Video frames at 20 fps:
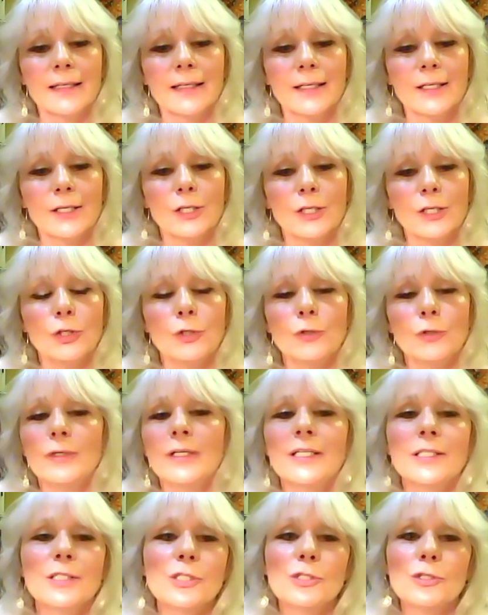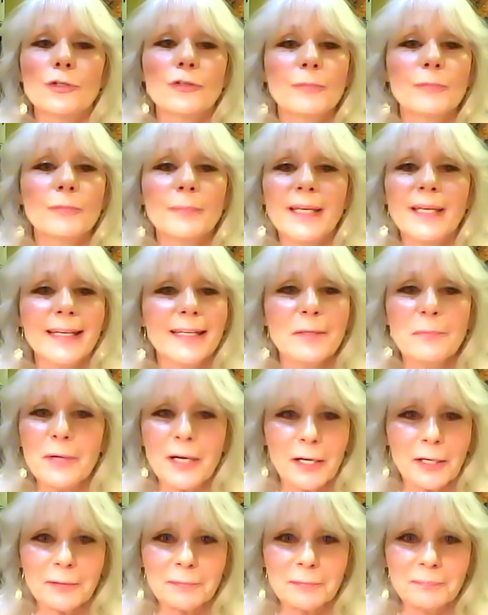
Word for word: you can serve me anywhere,